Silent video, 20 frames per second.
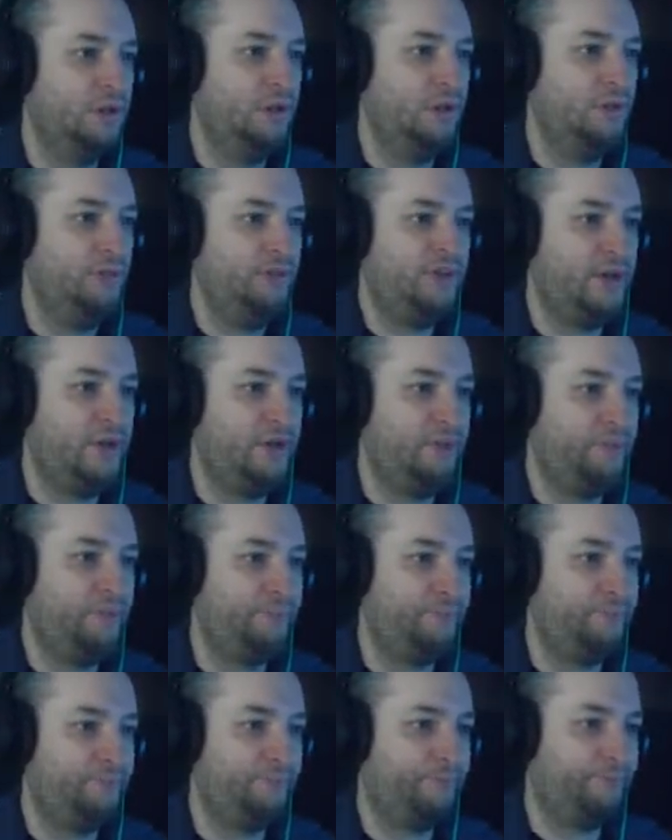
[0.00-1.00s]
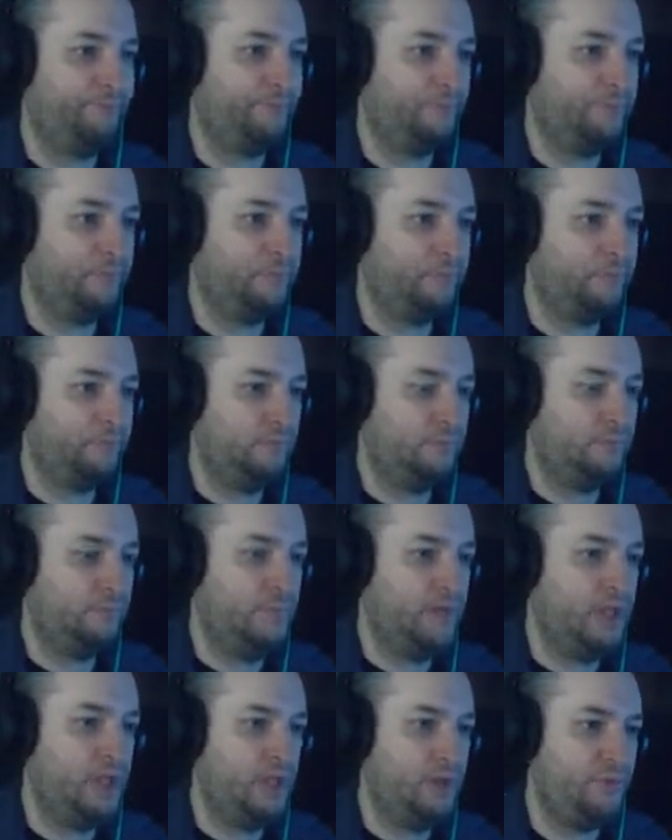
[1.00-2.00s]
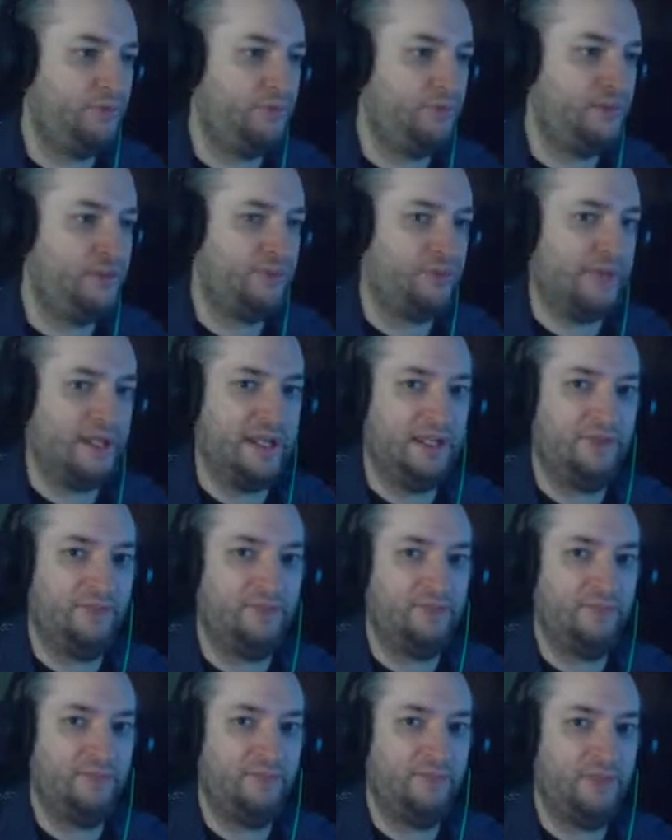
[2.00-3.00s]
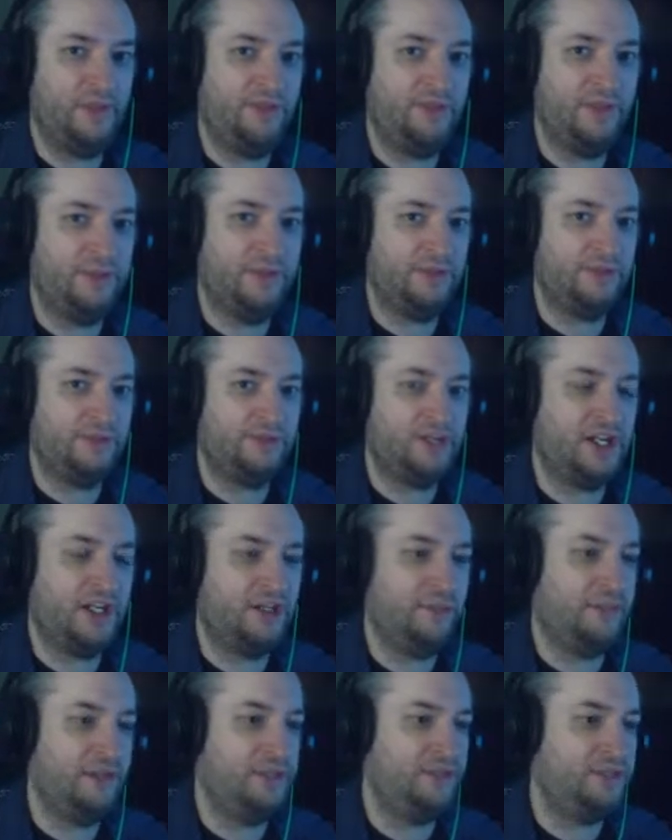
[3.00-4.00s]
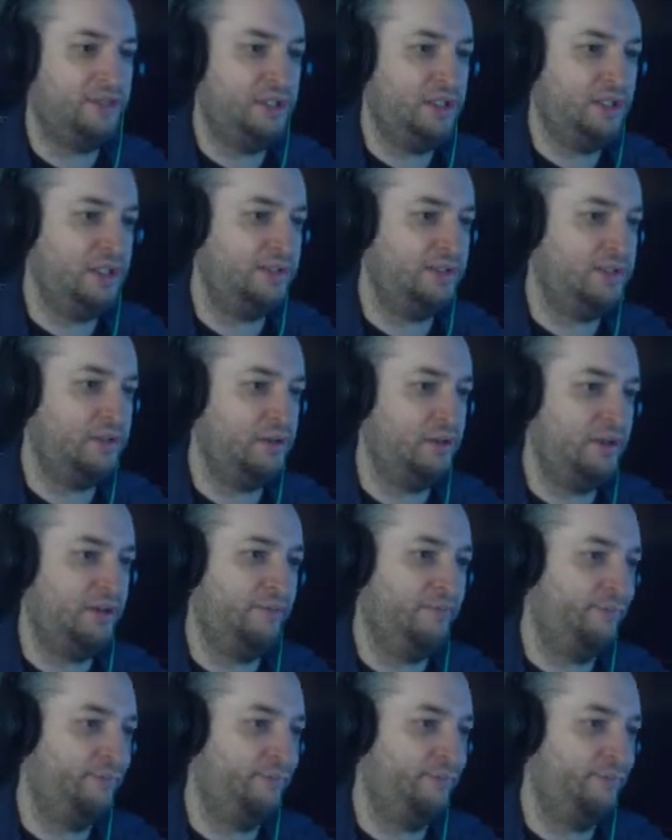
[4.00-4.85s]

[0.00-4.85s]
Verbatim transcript: So, oh, these rats. I thought you were talking about the uh, Kikarin.